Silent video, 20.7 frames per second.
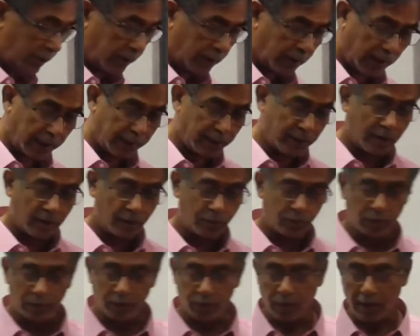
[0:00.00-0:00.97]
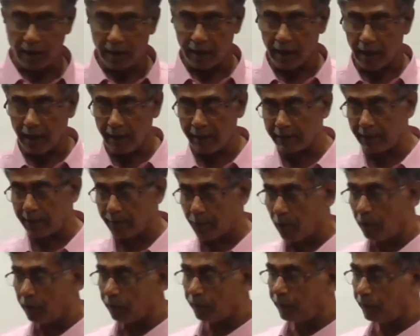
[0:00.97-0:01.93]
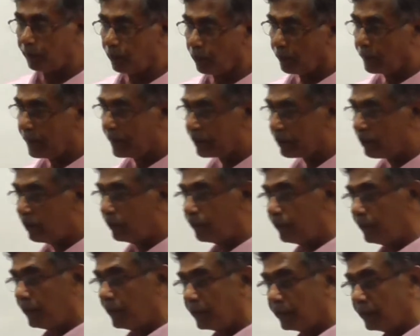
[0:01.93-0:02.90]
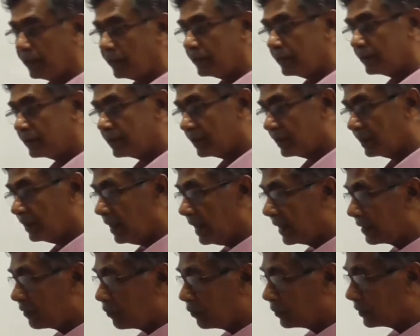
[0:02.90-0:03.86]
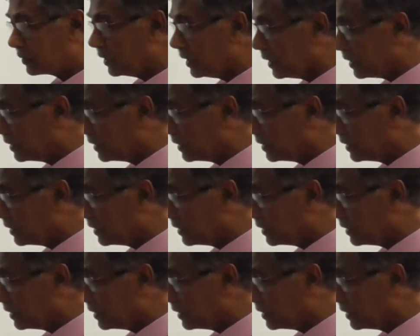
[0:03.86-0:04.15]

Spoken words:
right now you guys have coffee, probably have coffee, and there is the lactose there